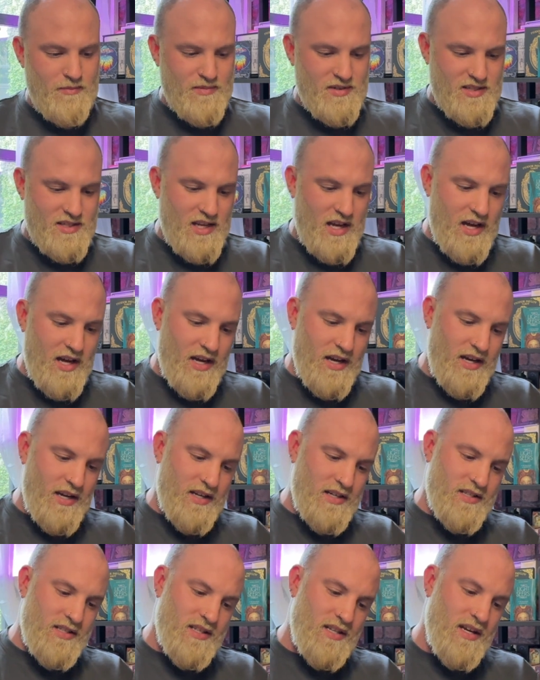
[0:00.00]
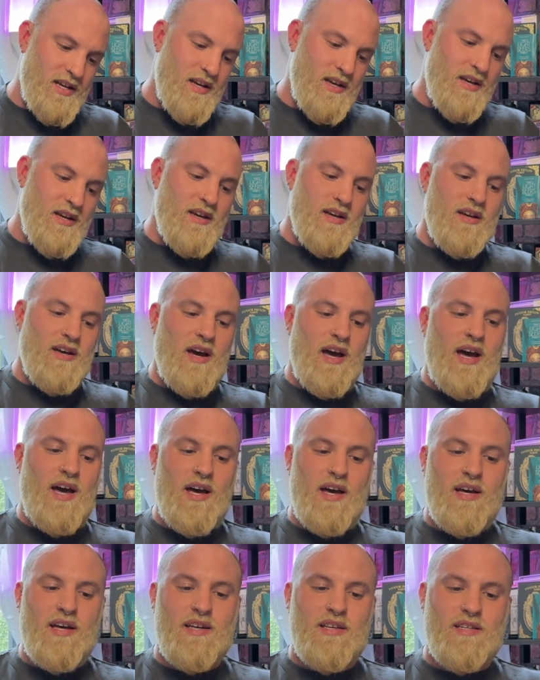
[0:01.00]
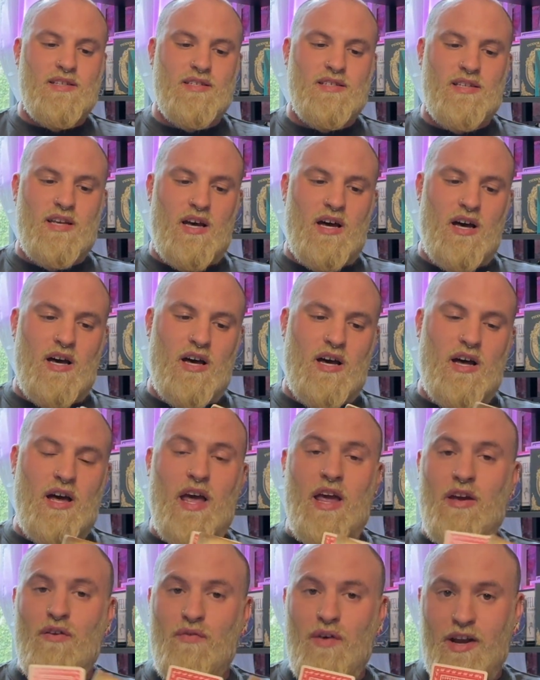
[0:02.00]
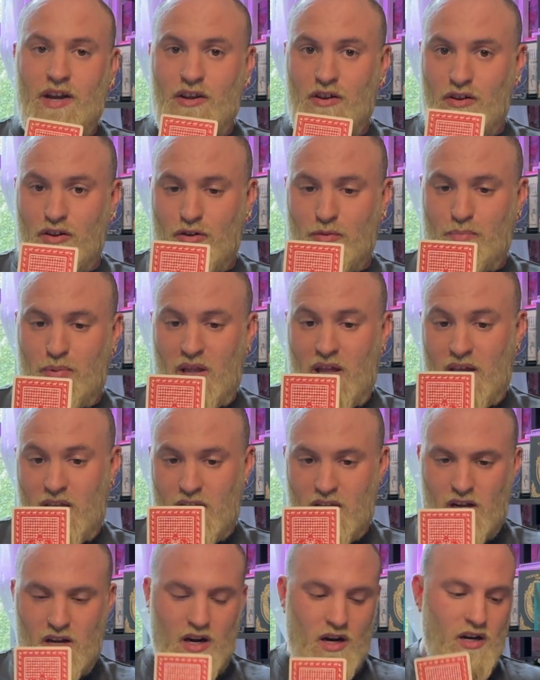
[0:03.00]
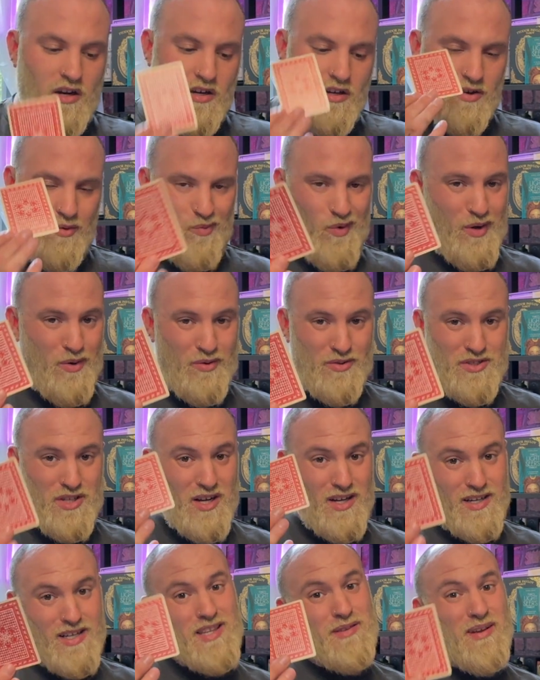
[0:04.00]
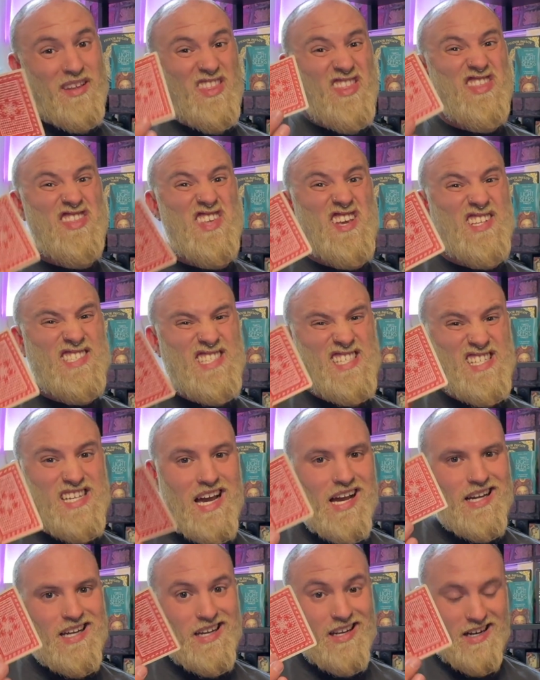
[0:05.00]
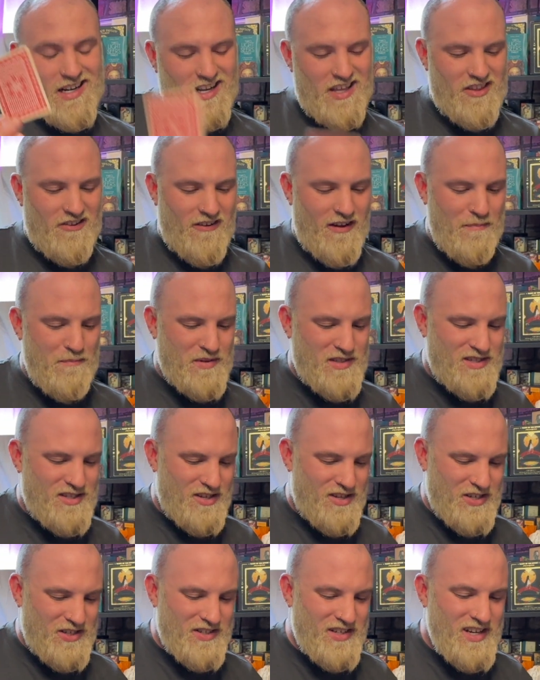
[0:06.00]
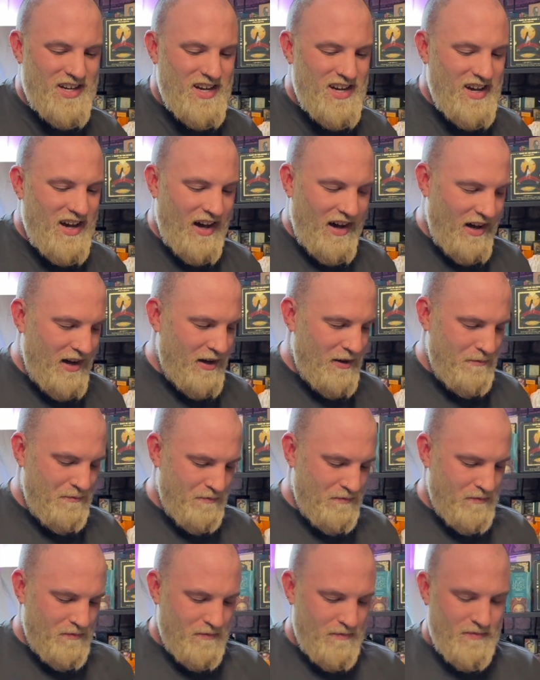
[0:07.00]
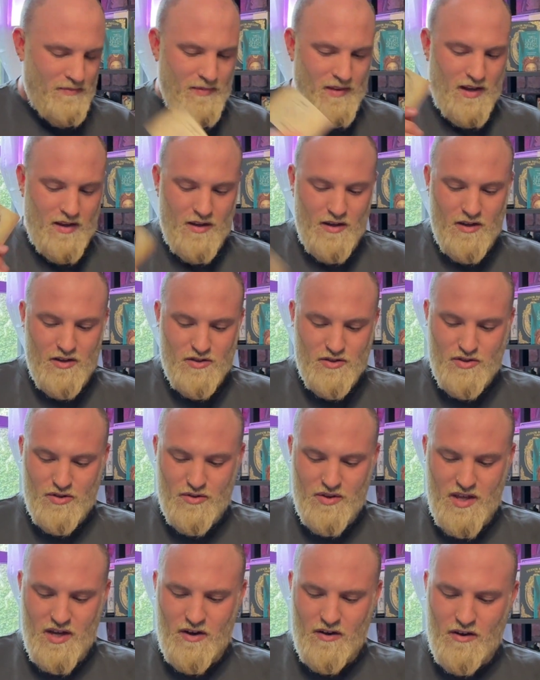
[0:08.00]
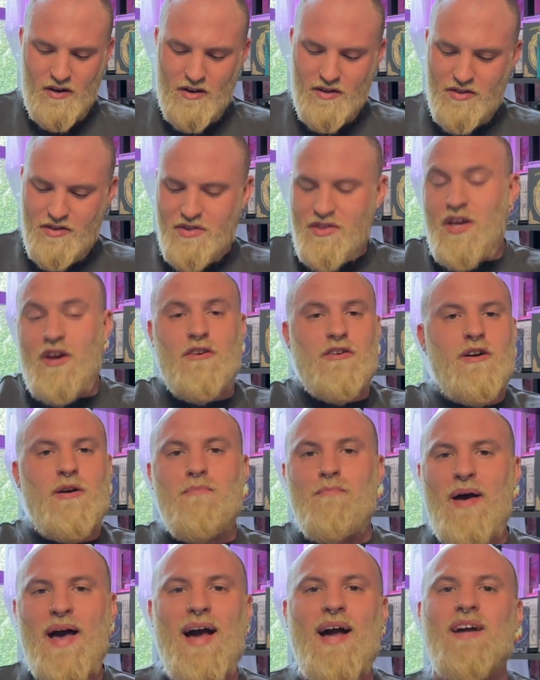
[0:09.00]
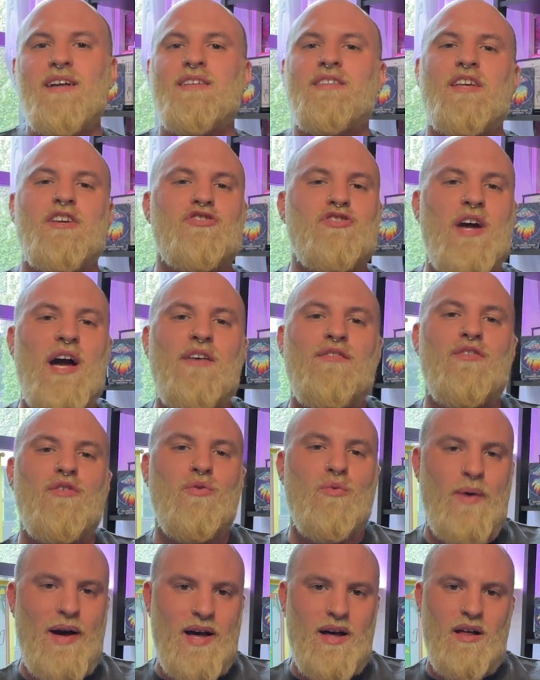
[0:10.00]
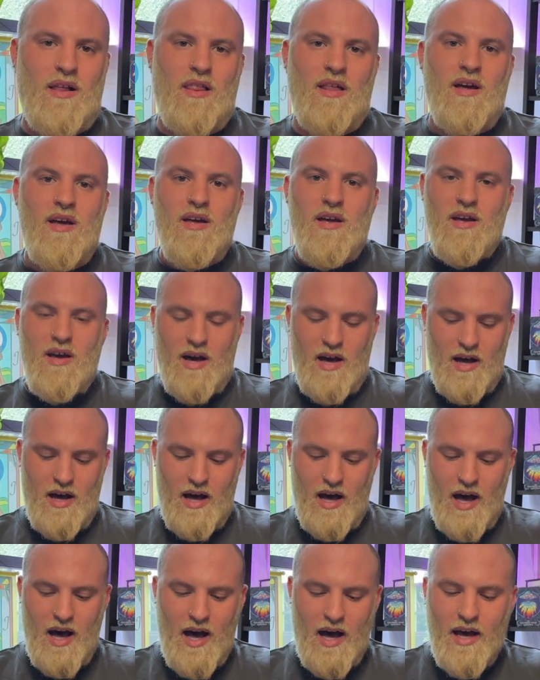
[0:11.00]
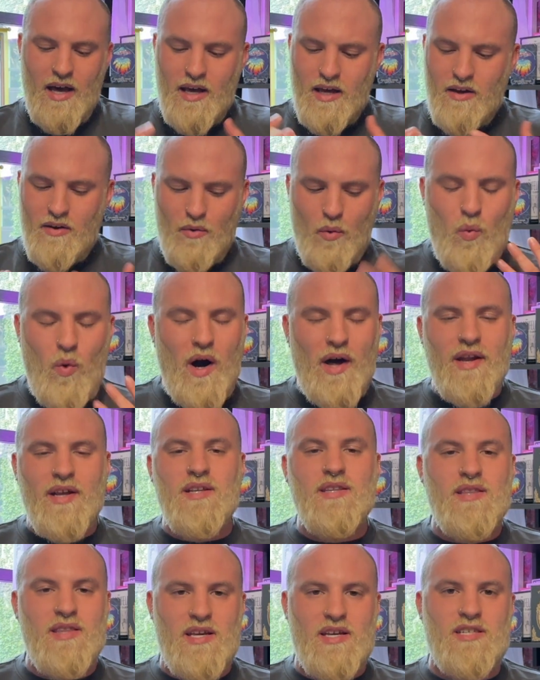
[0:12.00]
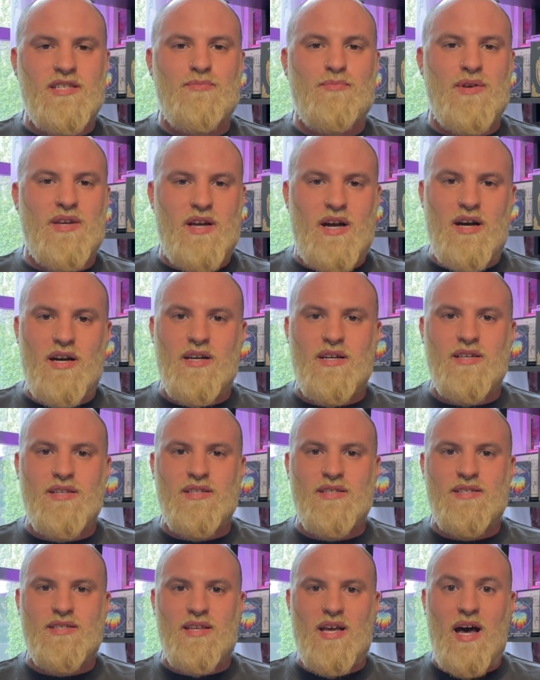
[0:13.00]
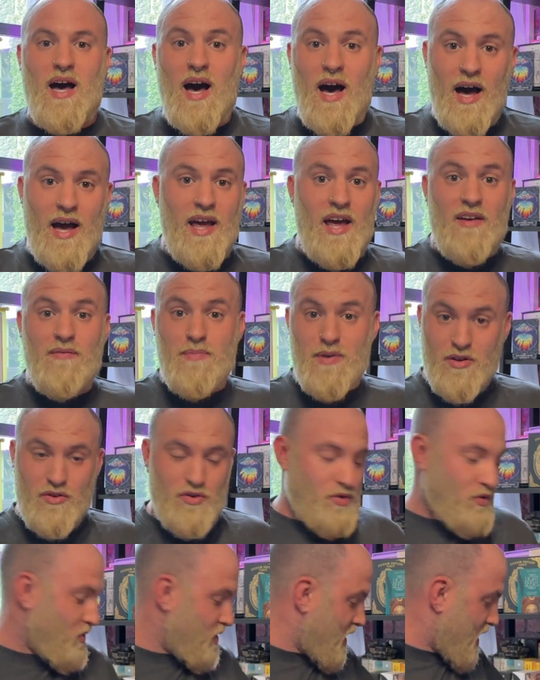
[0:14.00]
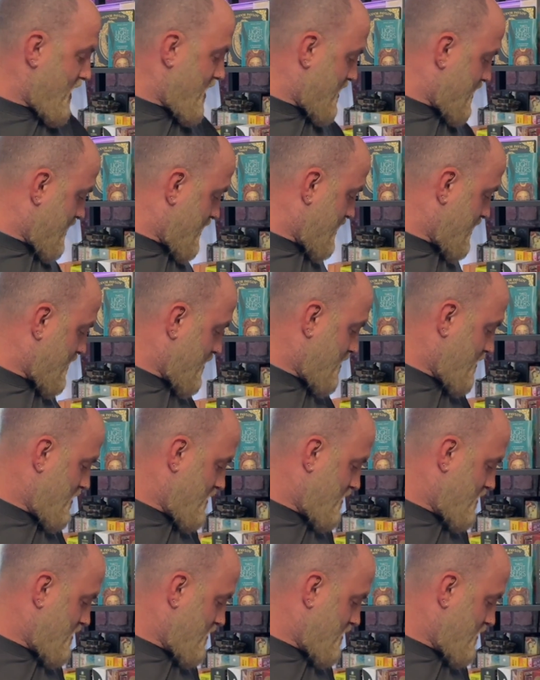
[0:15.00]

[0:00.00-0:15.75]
size as a regular playing card. We will talk about this deck in another episode. So they're compact. They travel well. I wanted this because I have been creating